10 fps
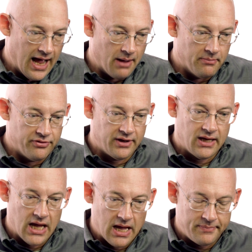Um, the
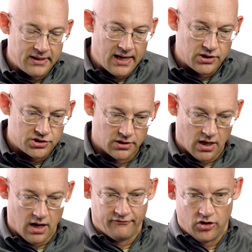
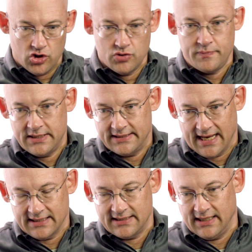combination of urban
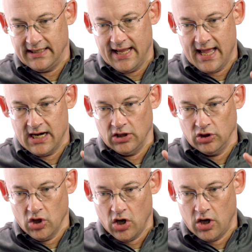density and a
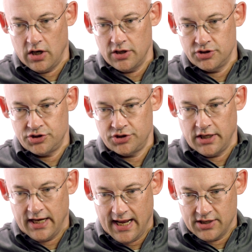
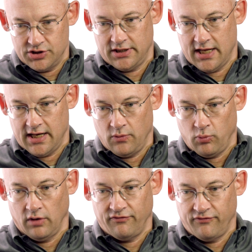large educated
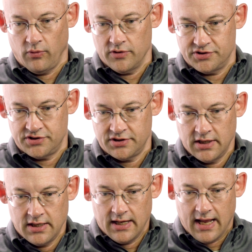workforce,
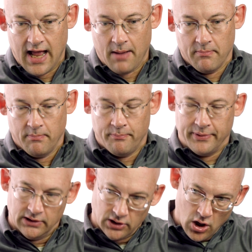um,
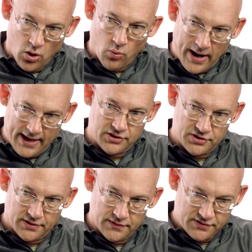but low
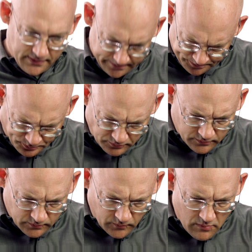wages,
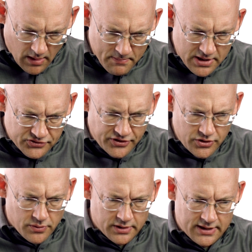means
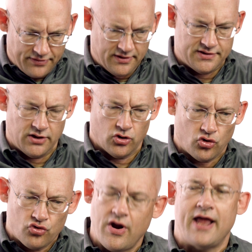that you can get these
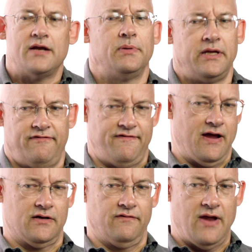incredibly
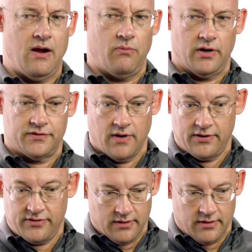effective networks, right?